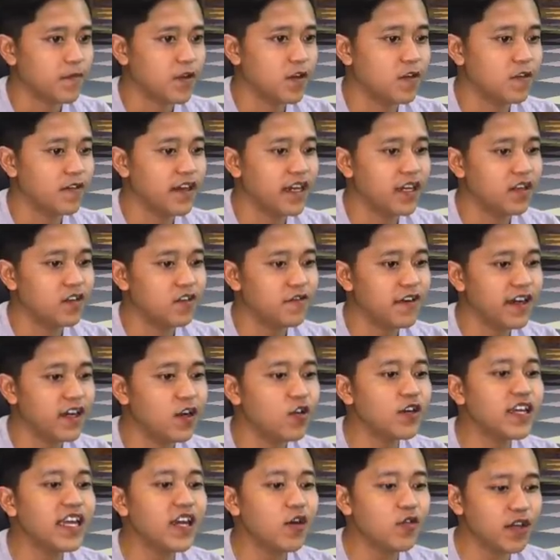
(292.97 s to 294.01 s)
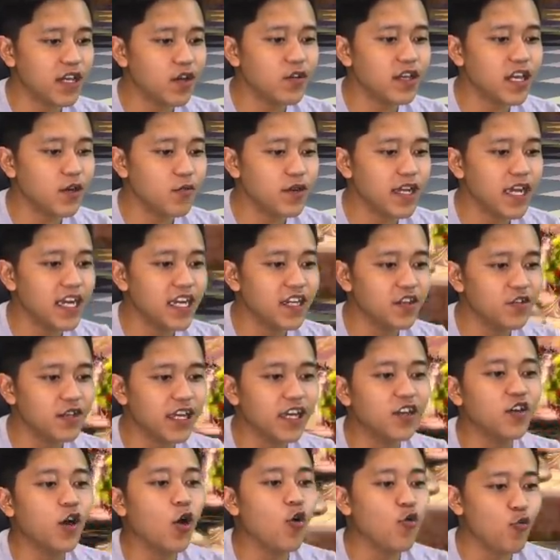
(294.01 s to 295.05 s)
Alright, alright, okay, okay, okay, we get
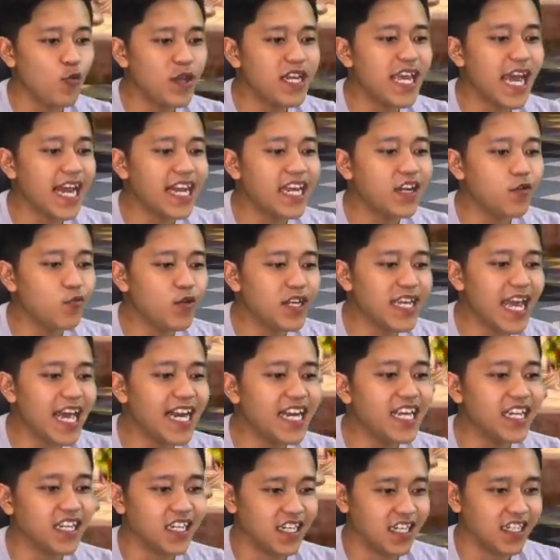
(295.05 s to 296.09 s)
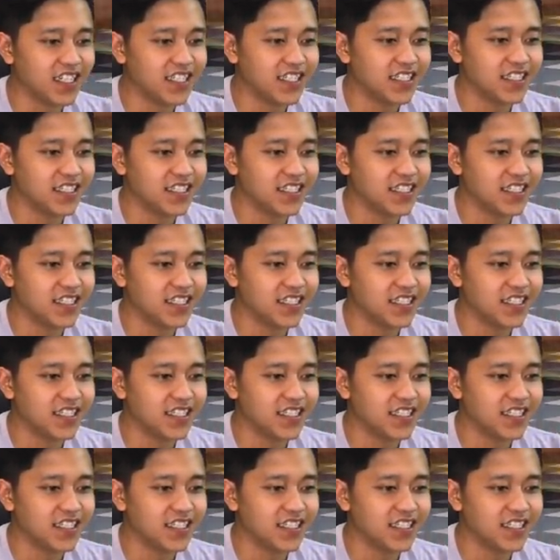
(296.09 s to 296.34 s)
it, oh, we get it, we get it!